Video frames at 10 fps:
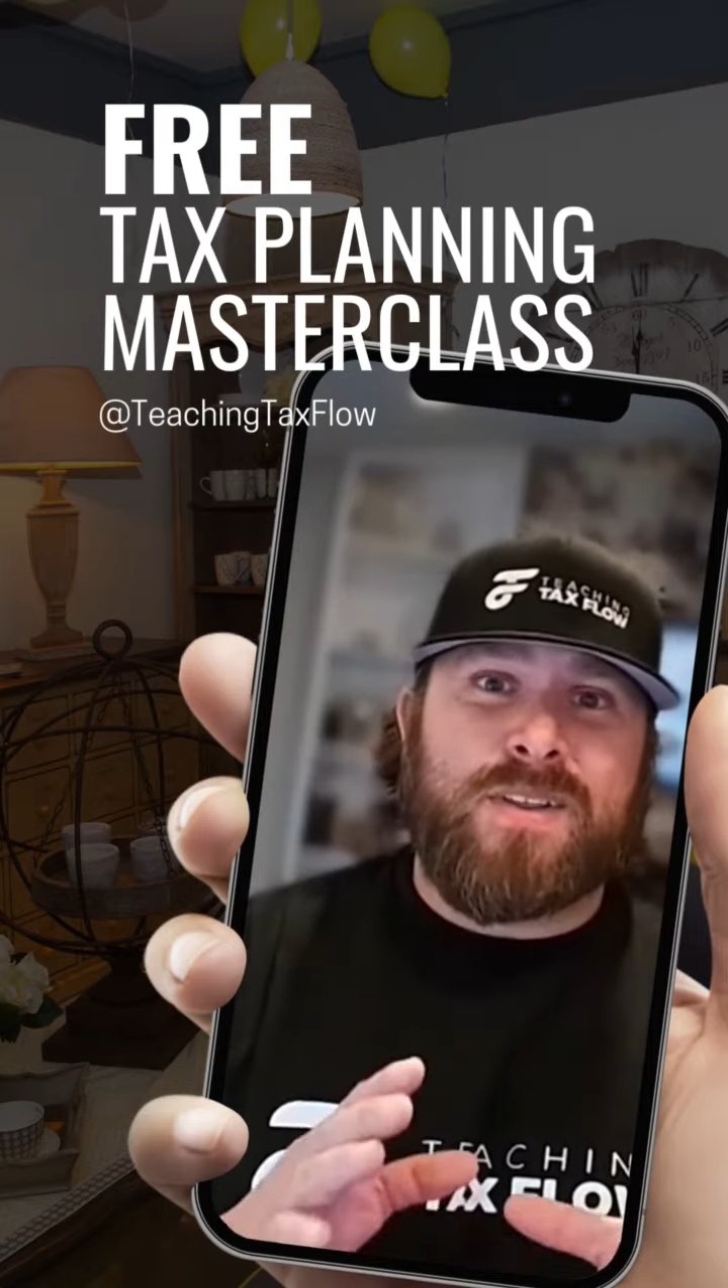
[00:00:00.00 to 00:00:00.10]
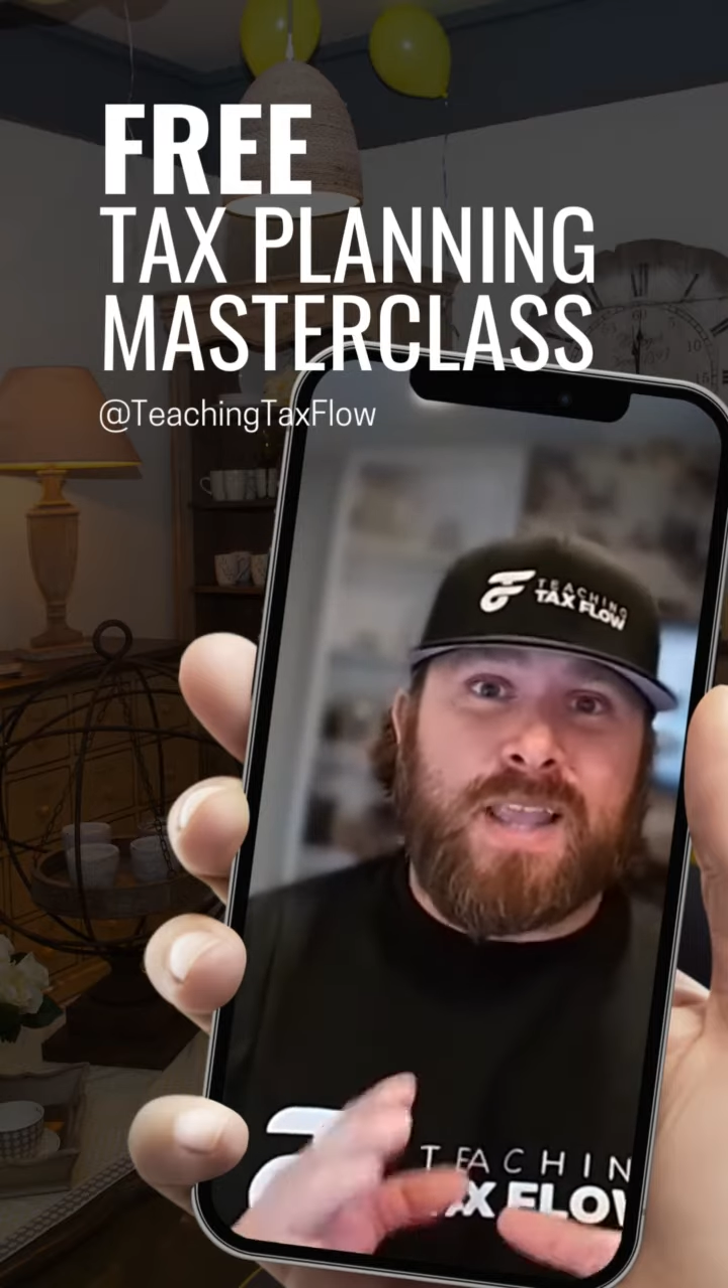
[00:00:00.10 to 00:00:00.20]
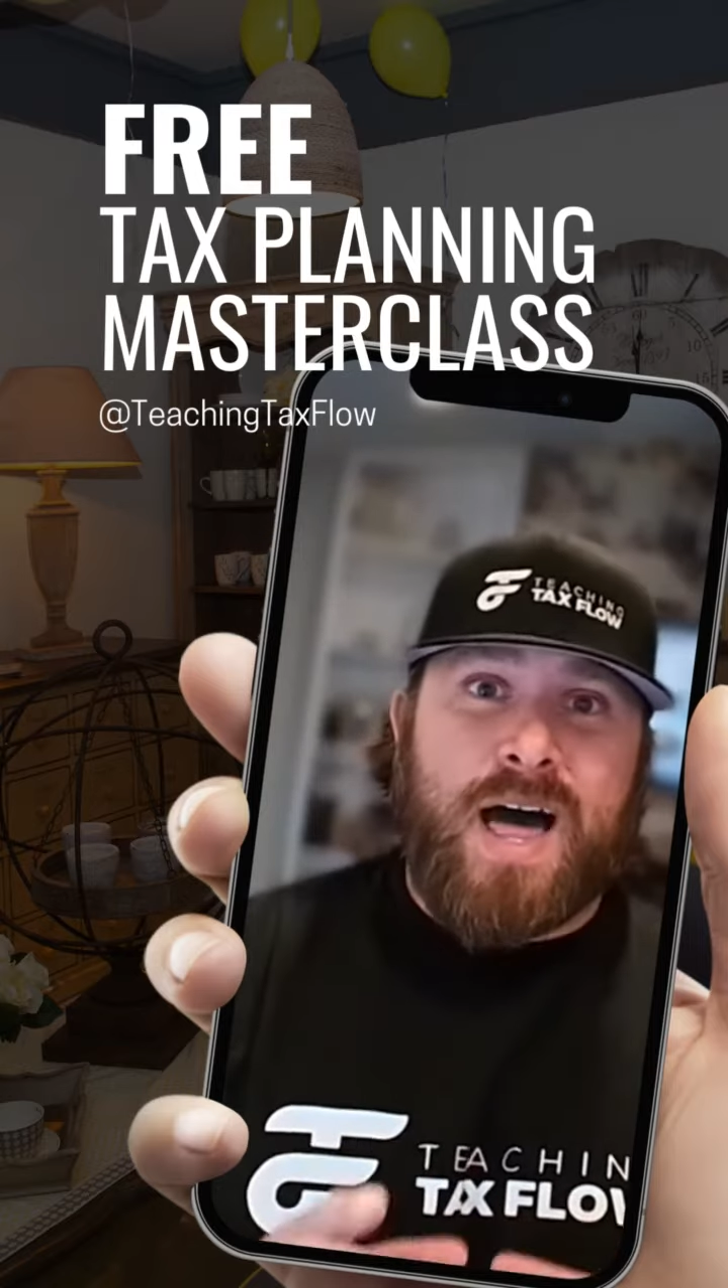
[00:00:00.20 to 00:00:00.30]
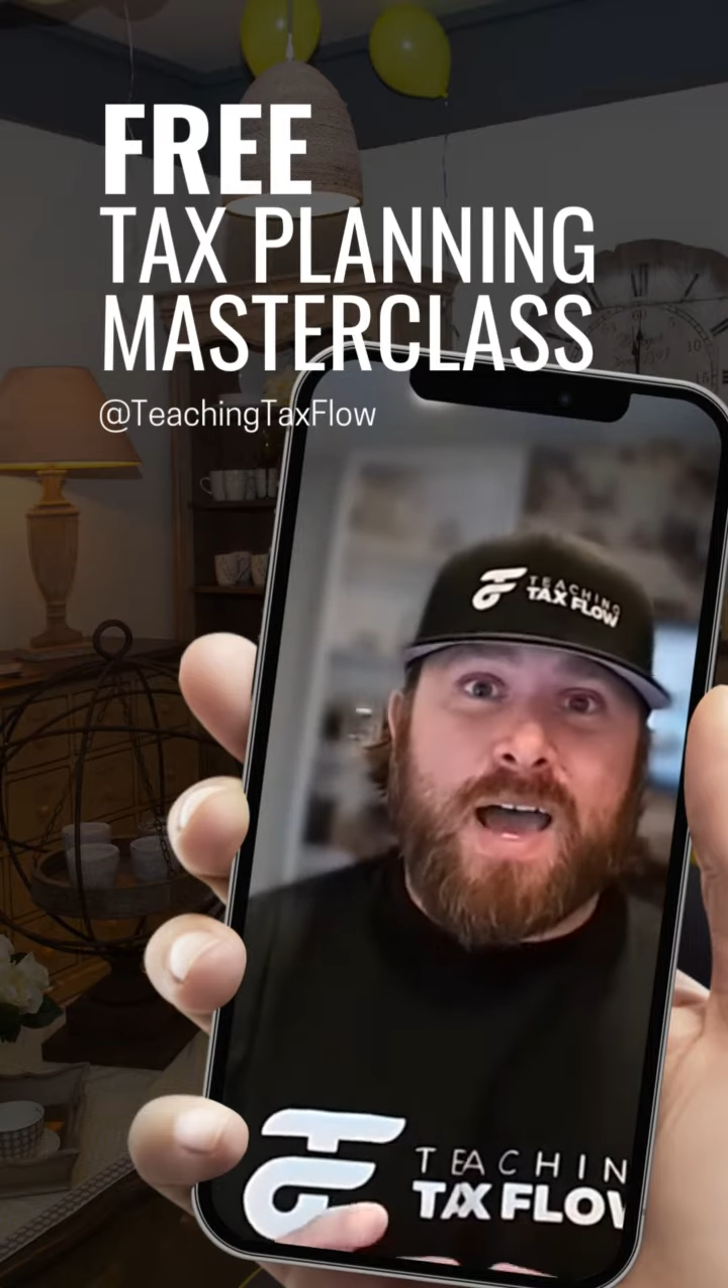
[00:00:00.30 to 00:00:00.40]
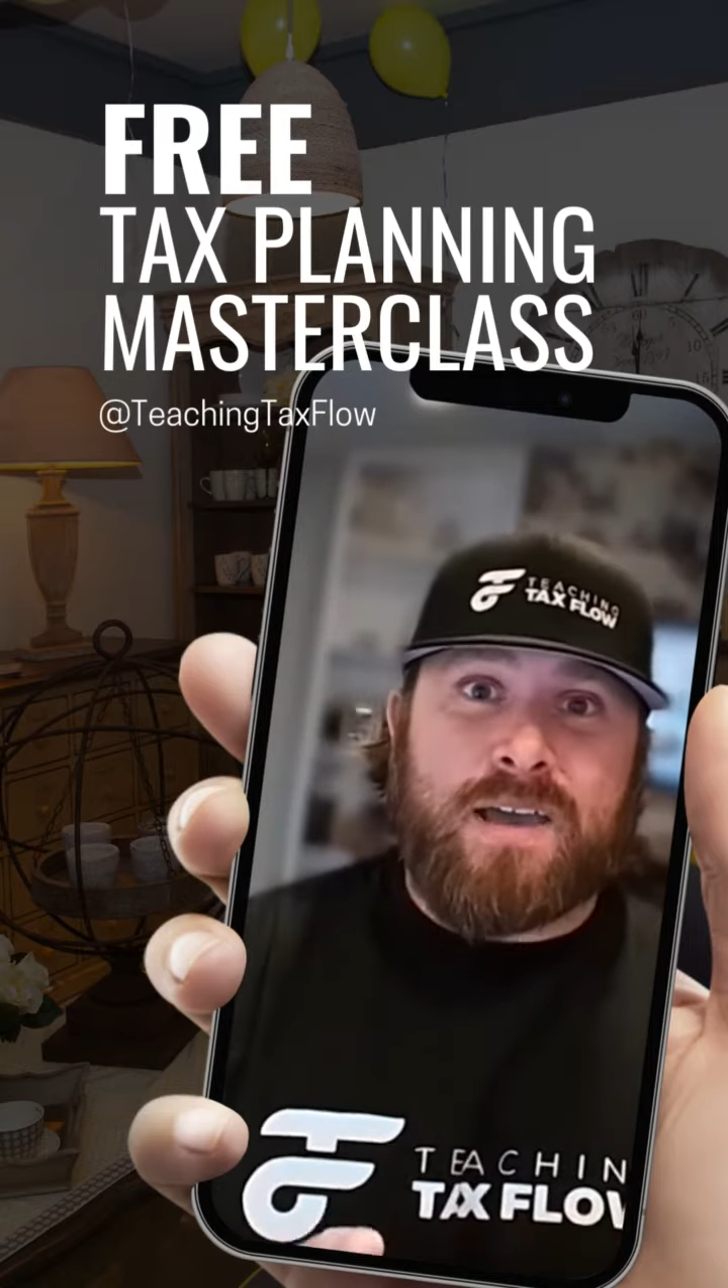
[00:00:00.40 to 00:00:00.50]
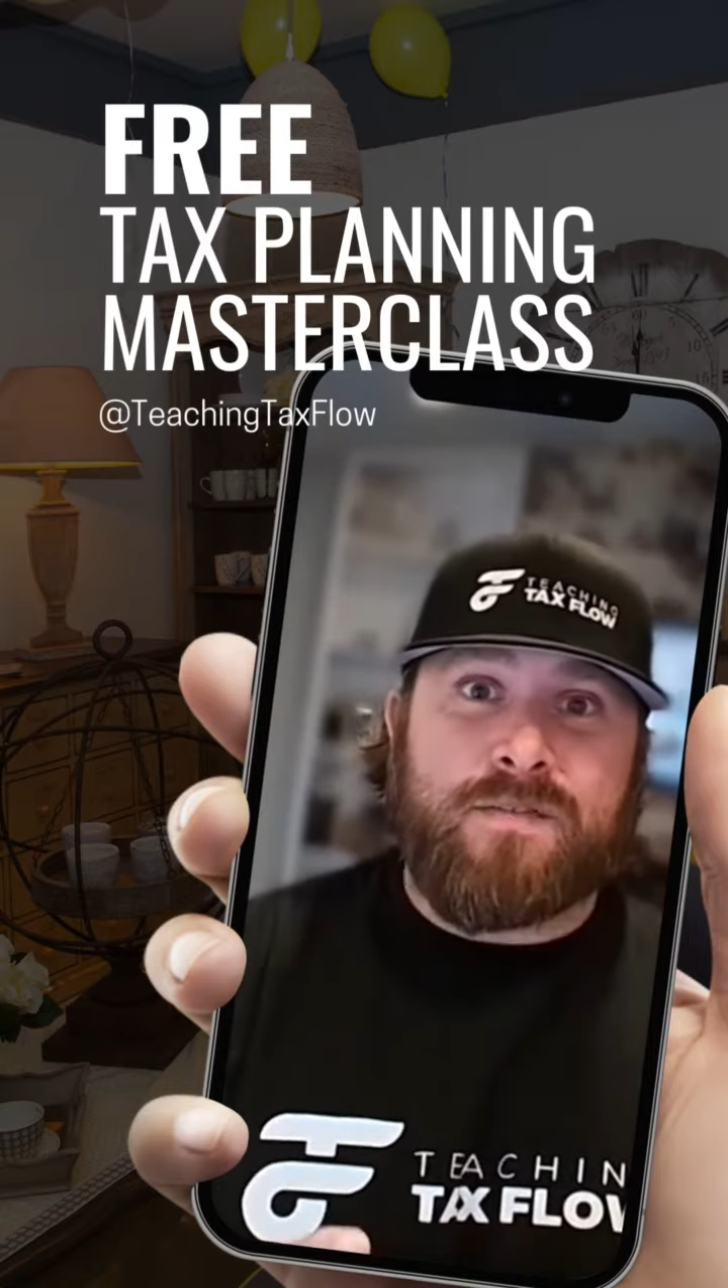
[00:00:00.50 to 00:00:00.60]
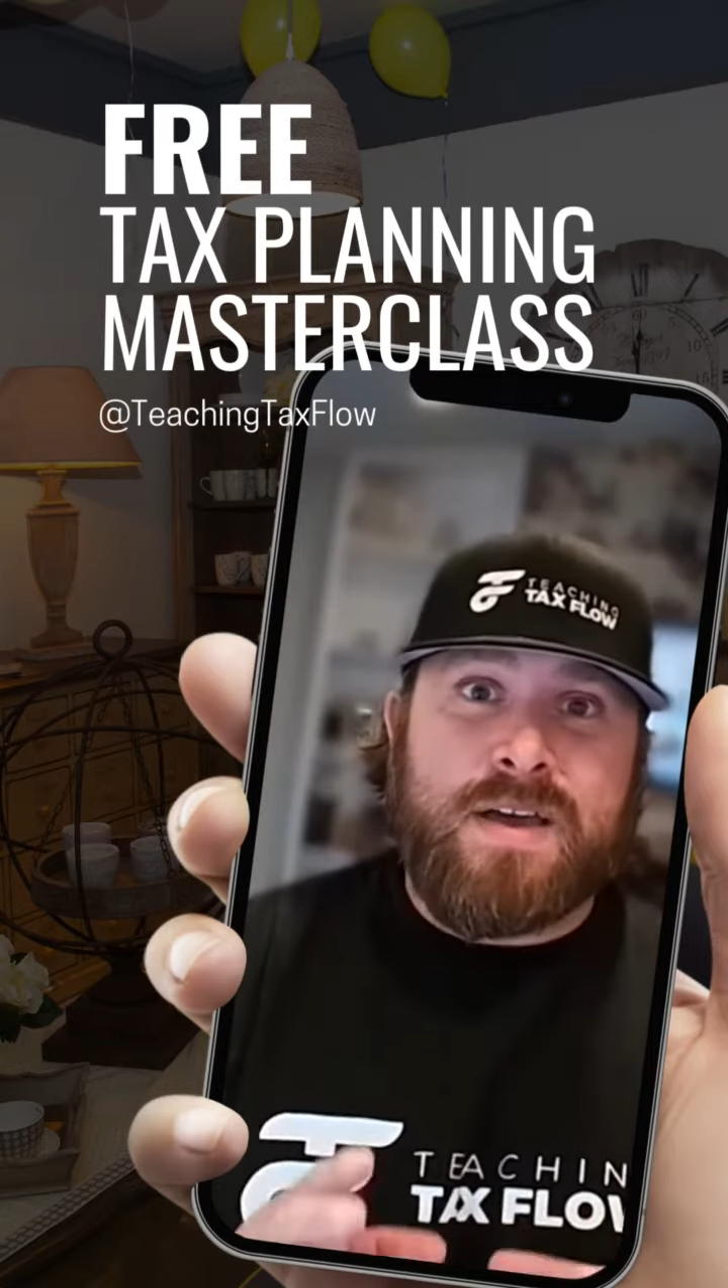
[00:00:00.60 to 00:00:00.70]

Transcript: live